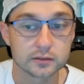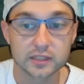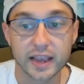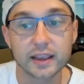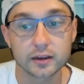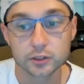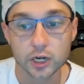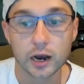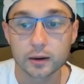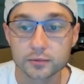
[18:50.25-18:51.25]
take
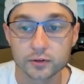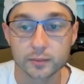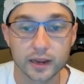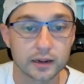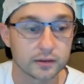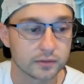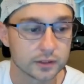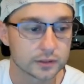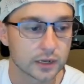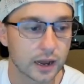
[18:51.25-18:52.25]
jobs from any of
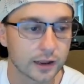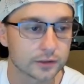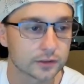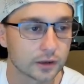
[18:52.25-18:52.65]
these guys.